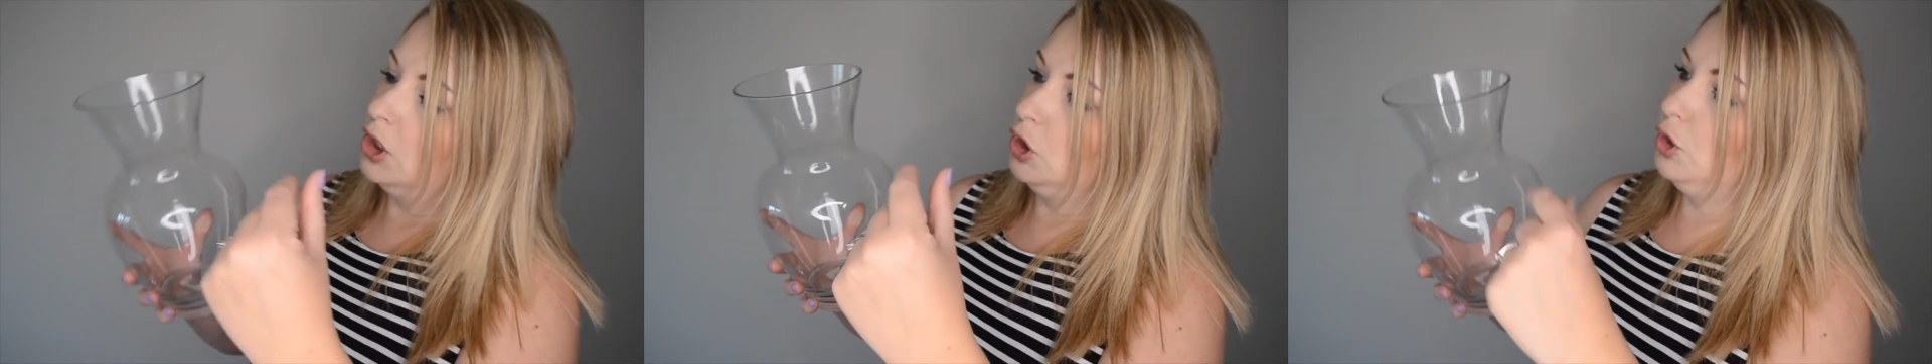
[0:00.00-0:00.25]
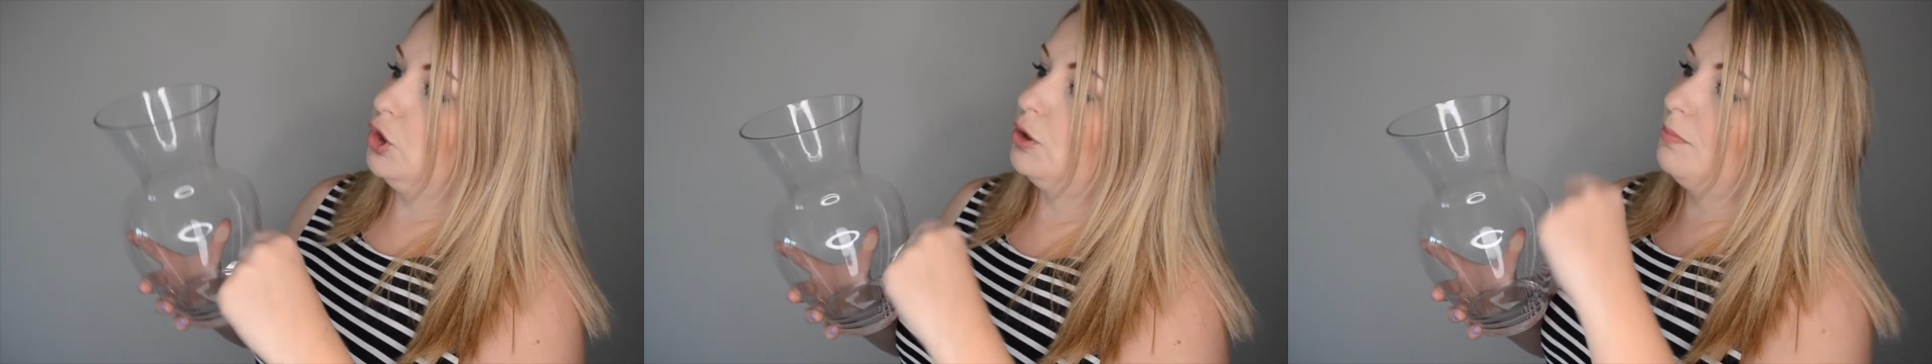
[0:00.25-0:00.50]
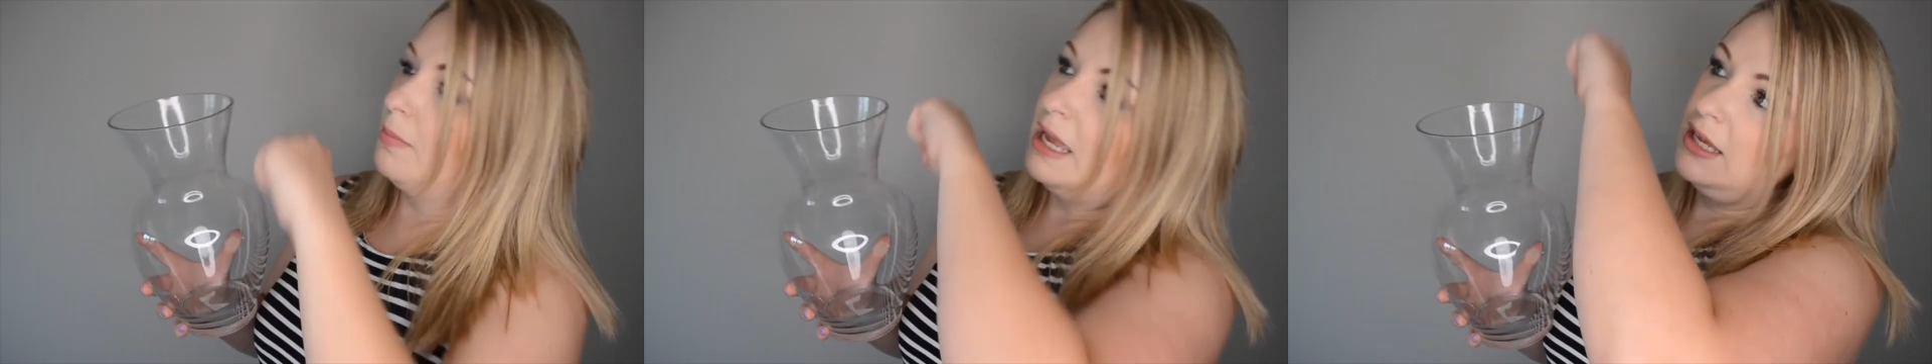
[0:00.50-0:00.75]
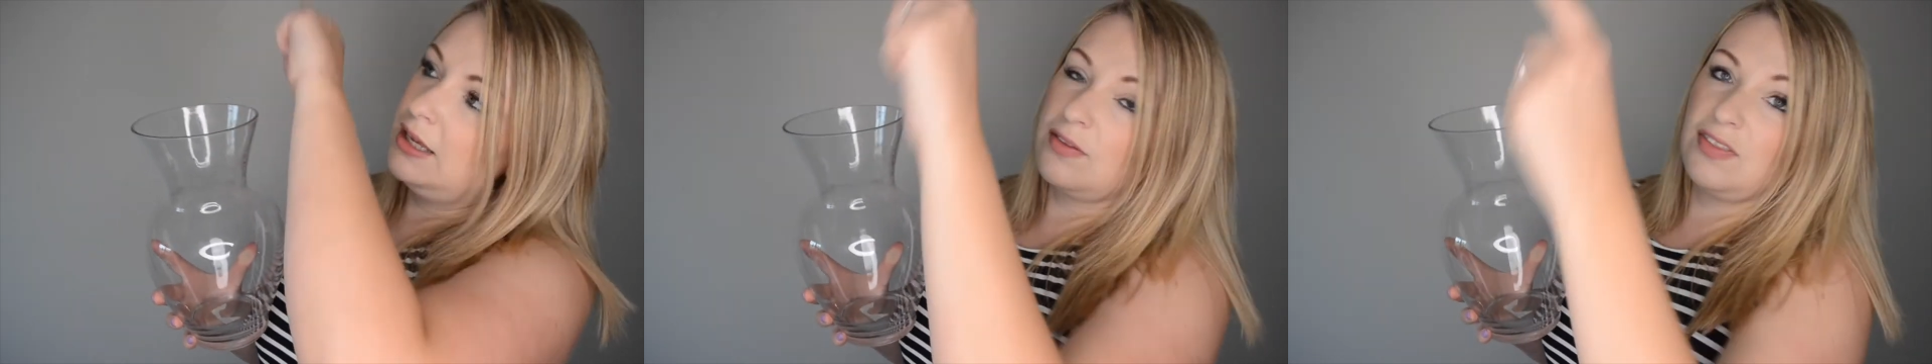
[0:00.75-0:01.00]
you can
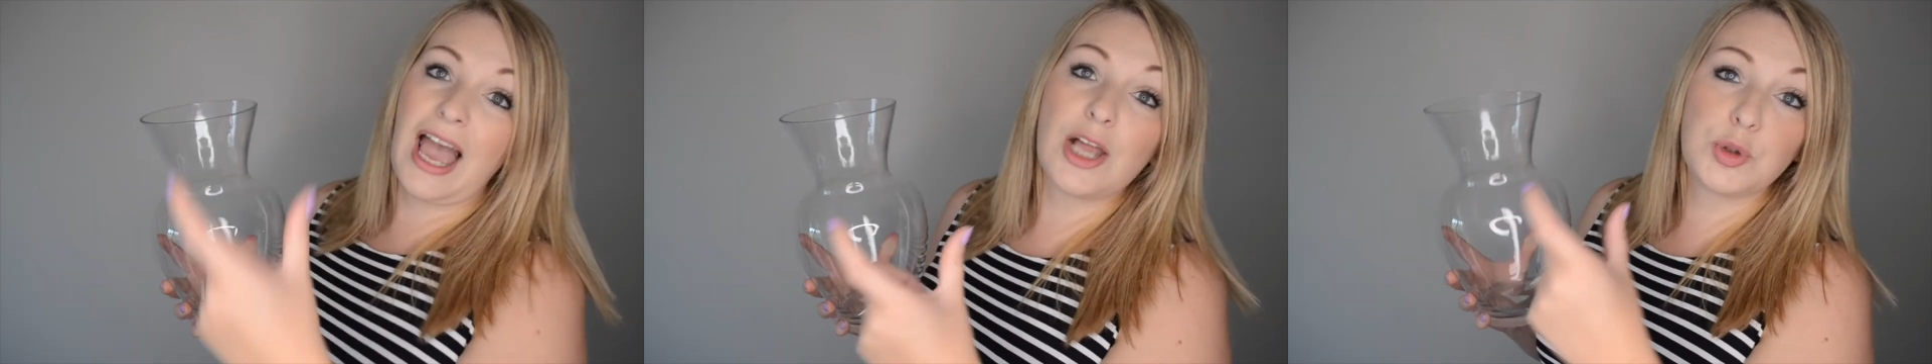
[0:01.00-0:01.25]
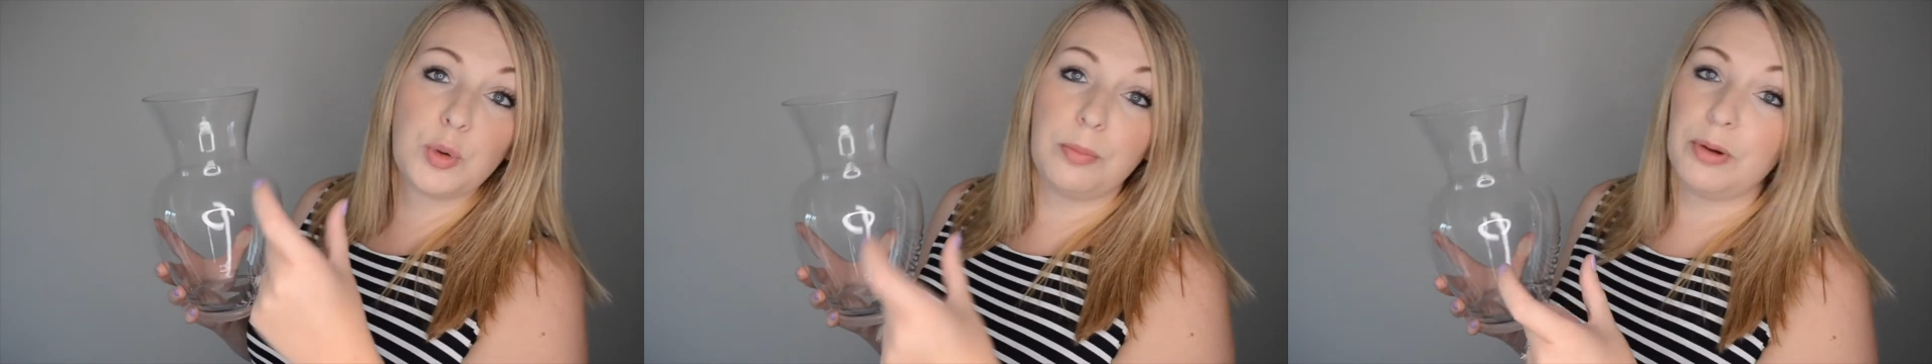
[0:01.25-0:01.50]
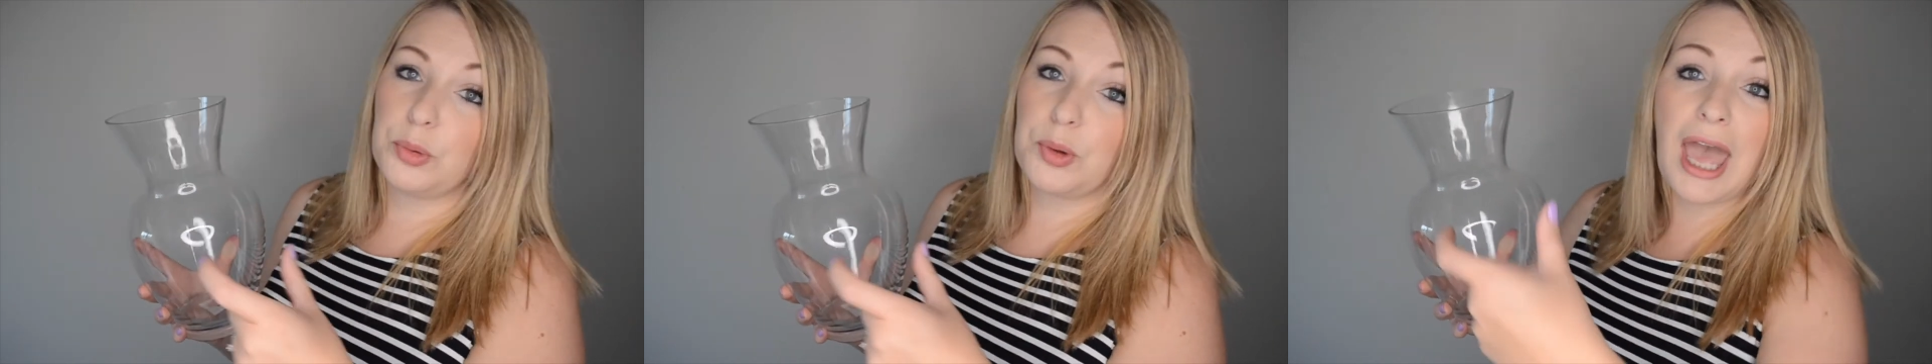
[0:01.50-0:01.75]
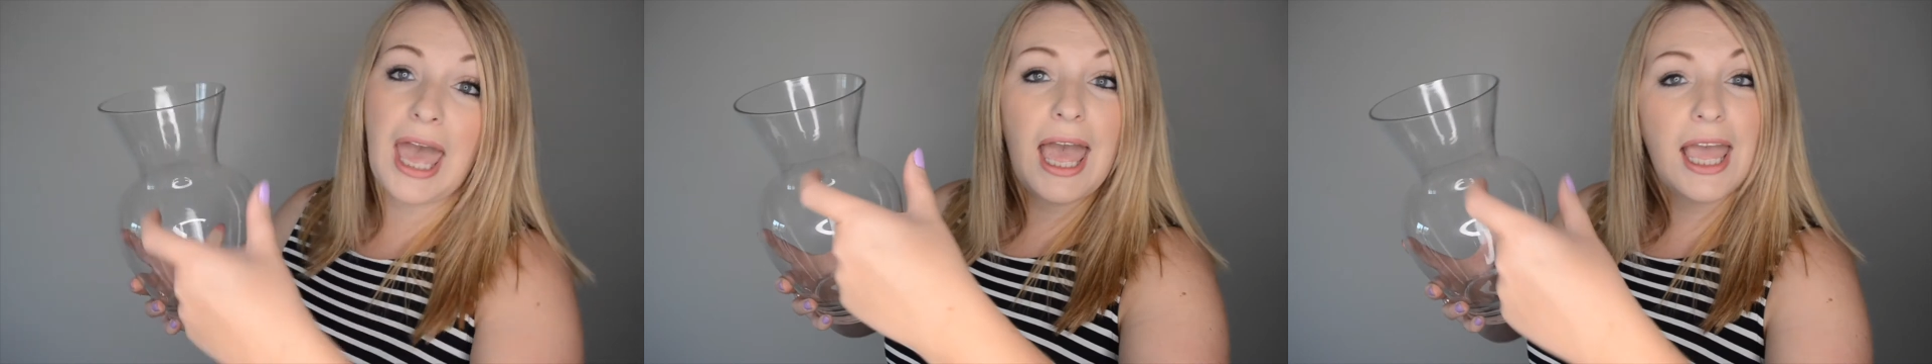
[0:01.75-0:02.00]
make the actual
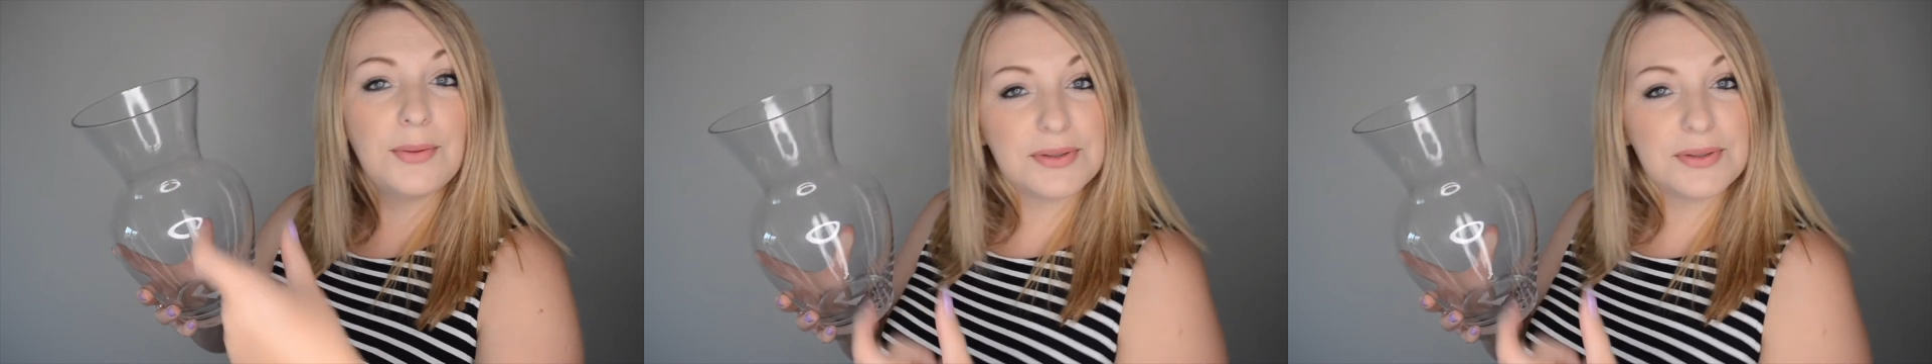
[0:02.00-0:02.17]
bouquet